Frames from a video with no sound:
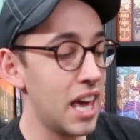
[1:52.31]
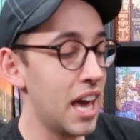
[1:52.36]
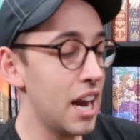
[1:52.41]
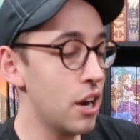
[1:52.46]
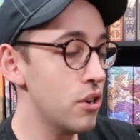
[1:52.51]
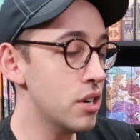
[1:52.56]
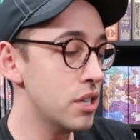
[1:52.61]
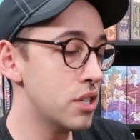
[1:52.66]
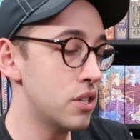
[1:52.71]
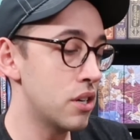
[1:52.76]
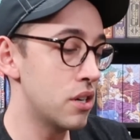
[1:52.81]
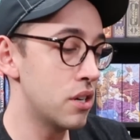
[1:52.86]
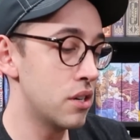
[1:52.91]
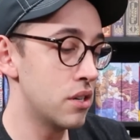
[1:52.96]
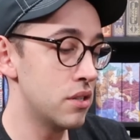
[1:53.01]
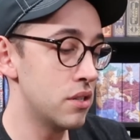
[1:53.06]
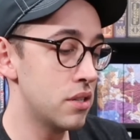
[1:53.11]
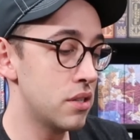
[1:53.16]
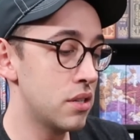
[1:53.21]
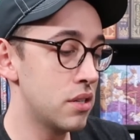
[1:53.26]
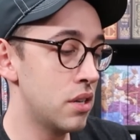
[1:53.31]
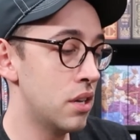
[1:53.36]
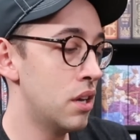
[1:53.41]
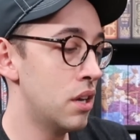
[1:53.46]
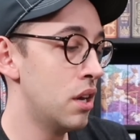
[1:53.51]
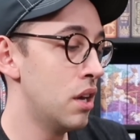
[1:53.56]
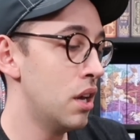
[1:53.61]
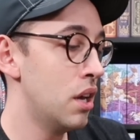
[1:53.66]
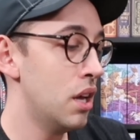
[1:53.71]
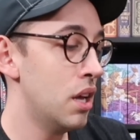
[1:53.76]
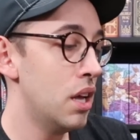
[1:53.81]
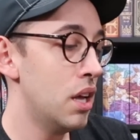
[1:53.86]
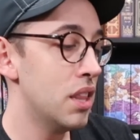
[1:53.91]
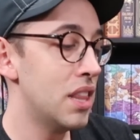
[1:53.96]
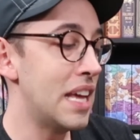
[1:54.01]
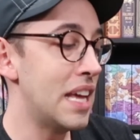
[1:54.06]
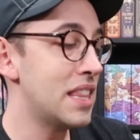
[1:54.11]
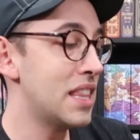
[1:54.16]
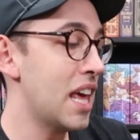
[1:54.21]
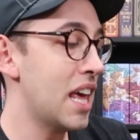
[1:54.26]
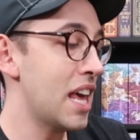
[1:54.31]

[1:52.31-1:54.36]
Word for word: characters that